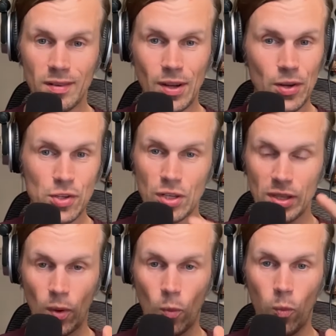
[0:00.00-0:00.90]
There's just
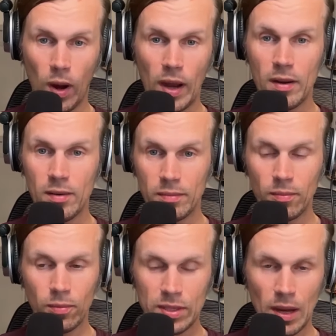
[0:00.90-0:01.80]
like
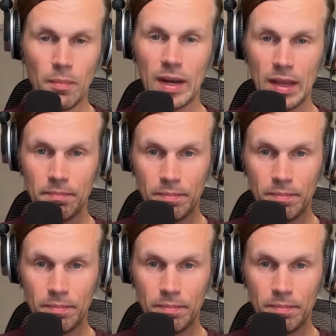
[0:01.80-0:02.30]
somebody